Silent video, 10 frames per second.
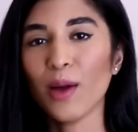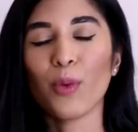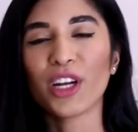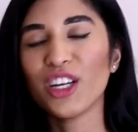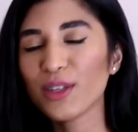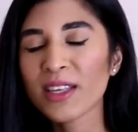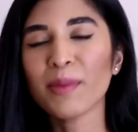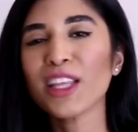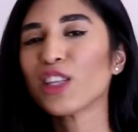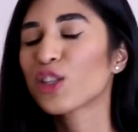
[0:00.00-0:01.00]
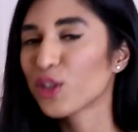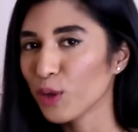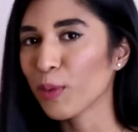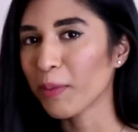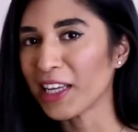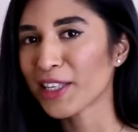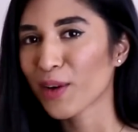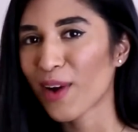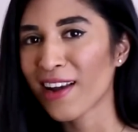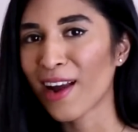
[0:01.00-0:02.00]
We're gonna do something that's super
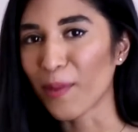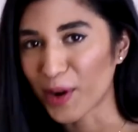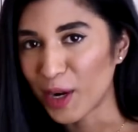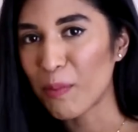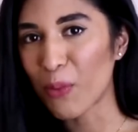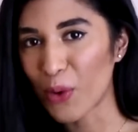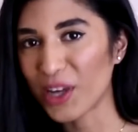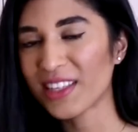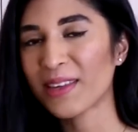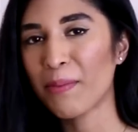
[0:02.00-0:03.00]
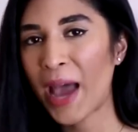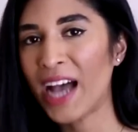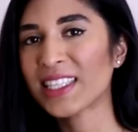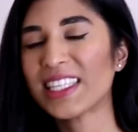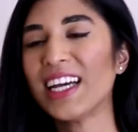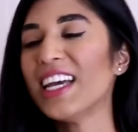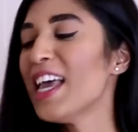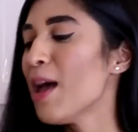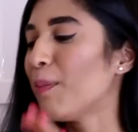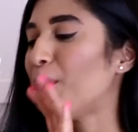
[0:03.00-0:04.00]
basic right now. We're gonna boil some pasta,
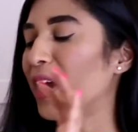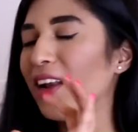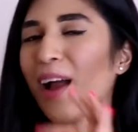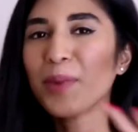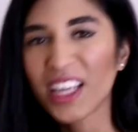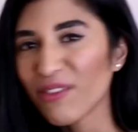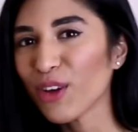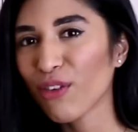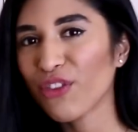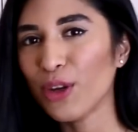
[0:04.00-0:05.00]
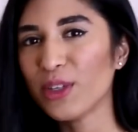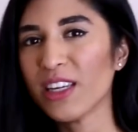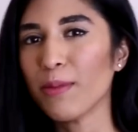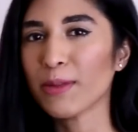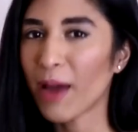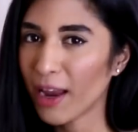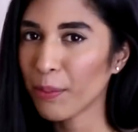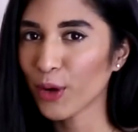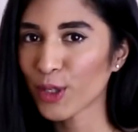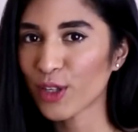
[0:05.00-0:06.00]
but I'm gonna give you a few tips, my
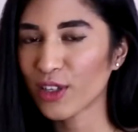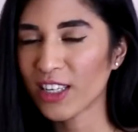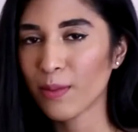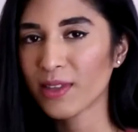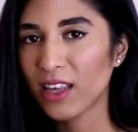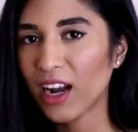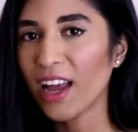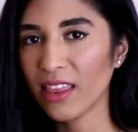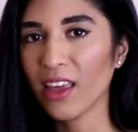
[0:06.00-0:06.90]
personal tips that I